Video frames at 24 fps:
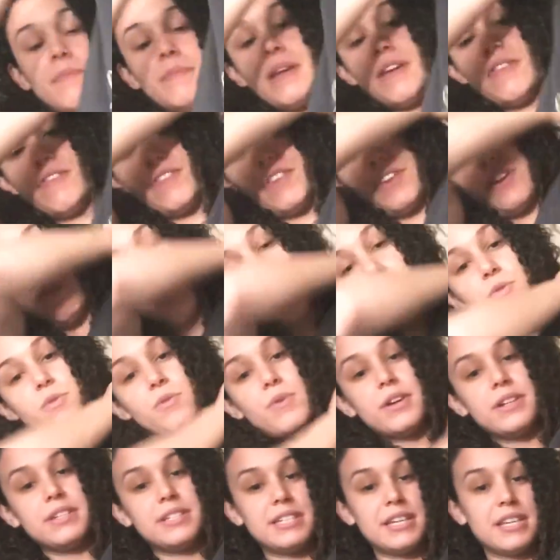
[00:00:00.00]
if
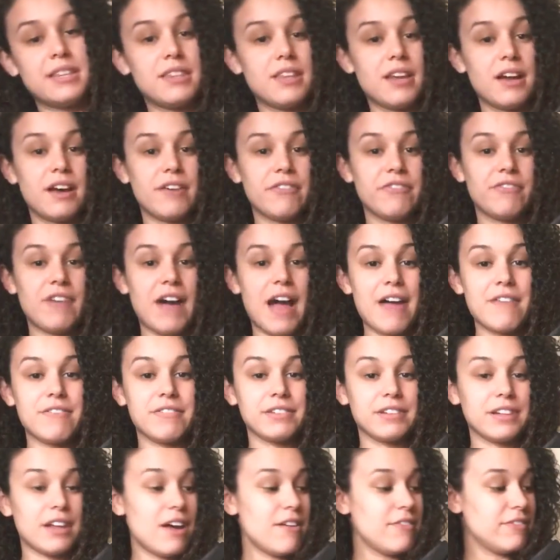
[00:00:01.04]
you did the
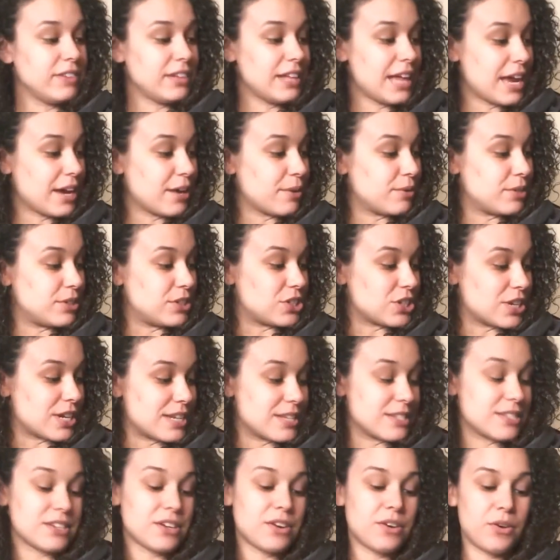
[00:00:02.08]
5 love
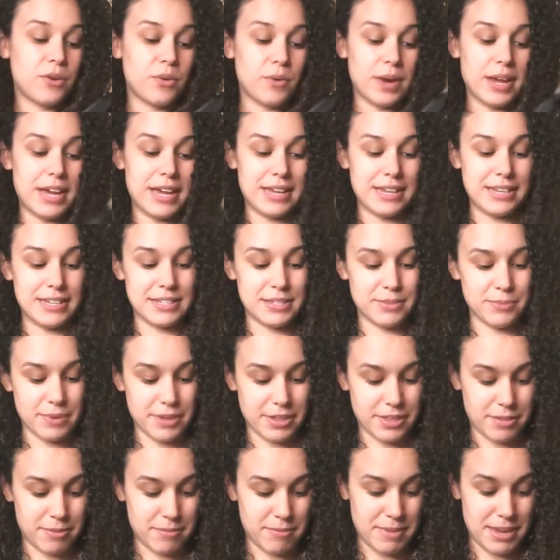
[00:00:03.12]
languages quiz
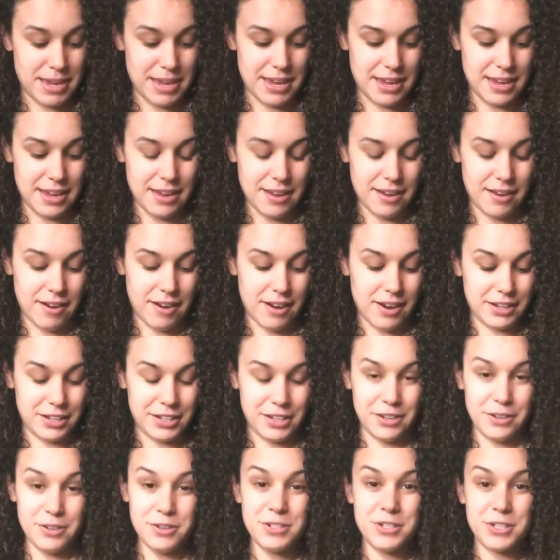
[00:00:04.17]
with me on
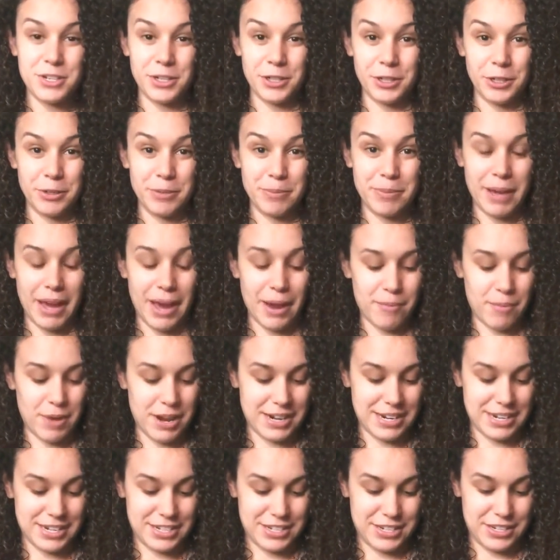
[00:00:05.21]
YouTube, I
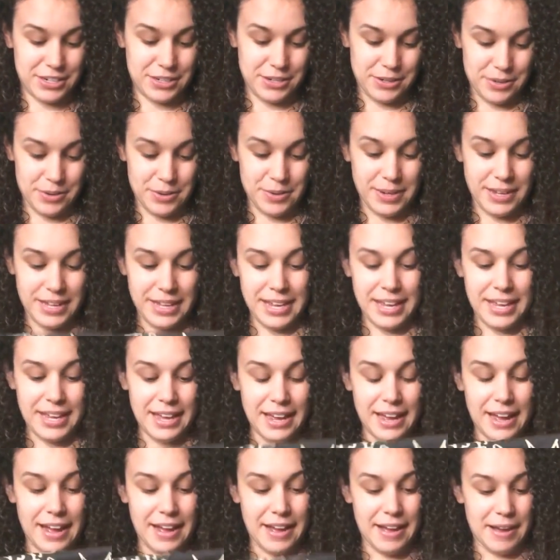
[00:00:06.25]
wanted to
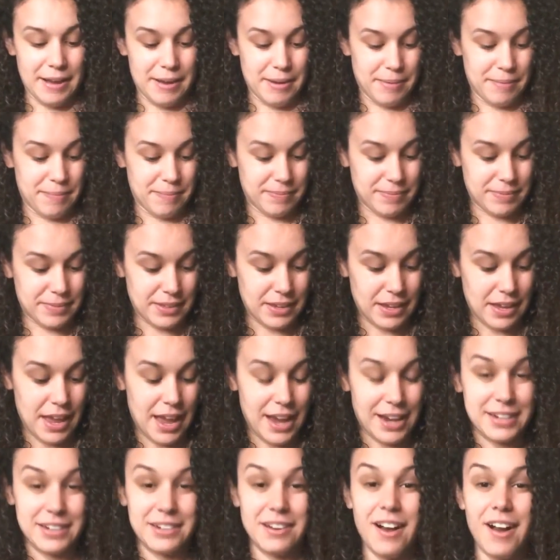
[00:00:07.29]

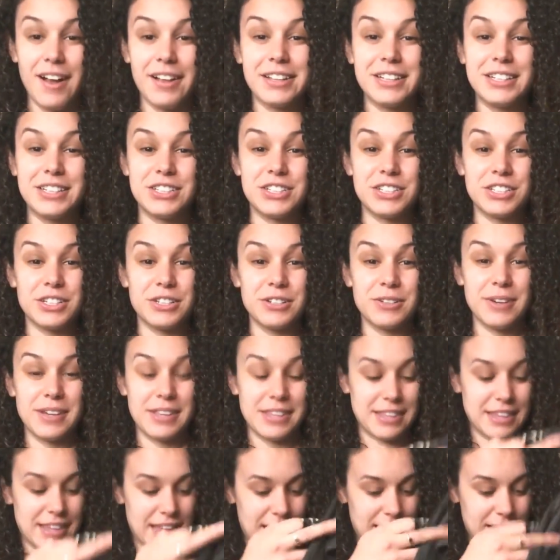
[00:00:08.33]
acknowledge you
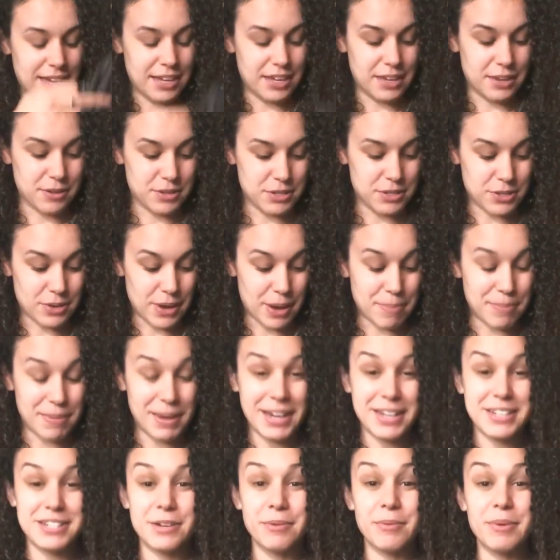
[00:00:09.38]
and thank you, so I
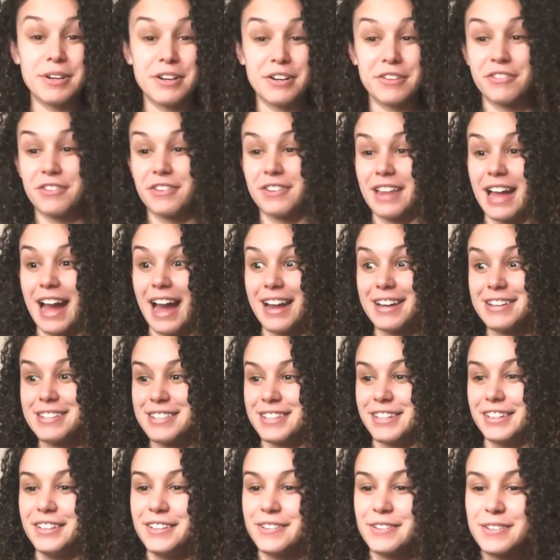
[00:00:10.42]
picked a winner for that
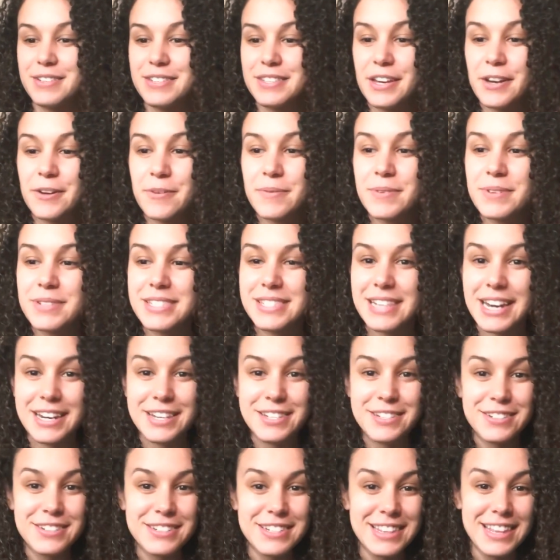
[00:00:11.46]
too. So stay
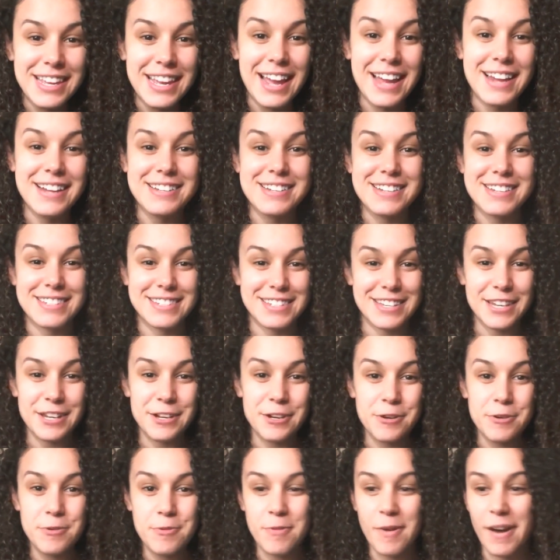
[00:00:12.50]
tuned to the end to see
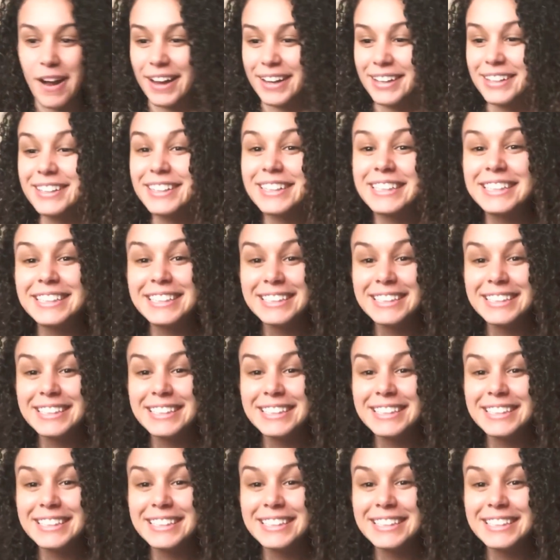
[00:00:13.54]
who won.